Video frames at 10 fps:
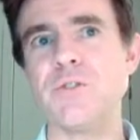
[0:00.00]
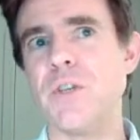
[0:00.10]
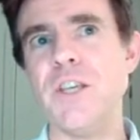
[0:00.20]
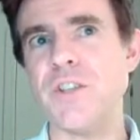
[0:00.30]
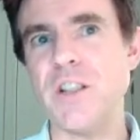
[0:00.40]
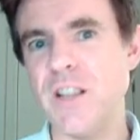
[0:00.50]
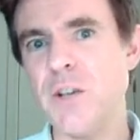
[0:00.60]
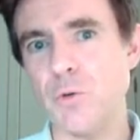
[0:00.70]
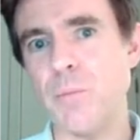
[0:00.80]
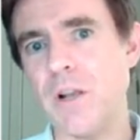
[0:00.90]
is a
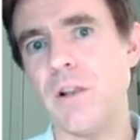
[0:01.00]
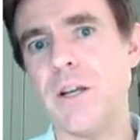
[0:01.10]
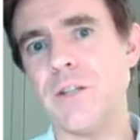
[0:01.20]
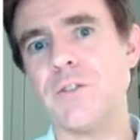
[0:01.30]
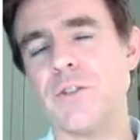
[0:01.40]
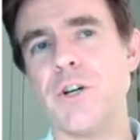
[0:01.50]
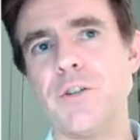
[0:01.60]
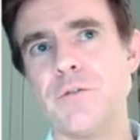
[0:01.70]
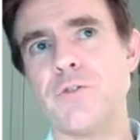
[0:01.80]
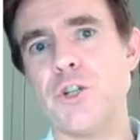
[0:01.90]
little bit like the kind
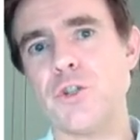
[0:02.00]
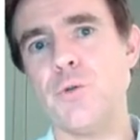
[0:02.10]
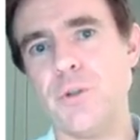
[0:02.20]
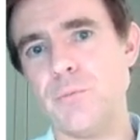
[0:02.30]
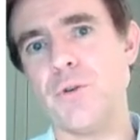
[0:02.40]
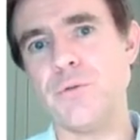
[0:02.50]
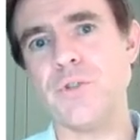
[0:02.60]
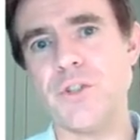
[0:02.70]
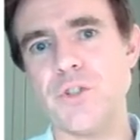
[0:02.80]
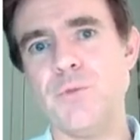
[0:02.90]
of thresholding
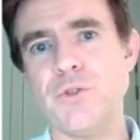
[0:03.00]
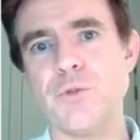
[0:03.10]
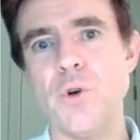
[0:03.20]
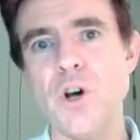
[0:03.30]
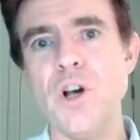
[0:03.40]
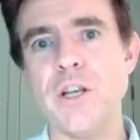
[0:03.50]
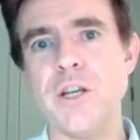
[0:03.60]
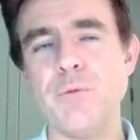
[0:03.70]
process that we saw earlier,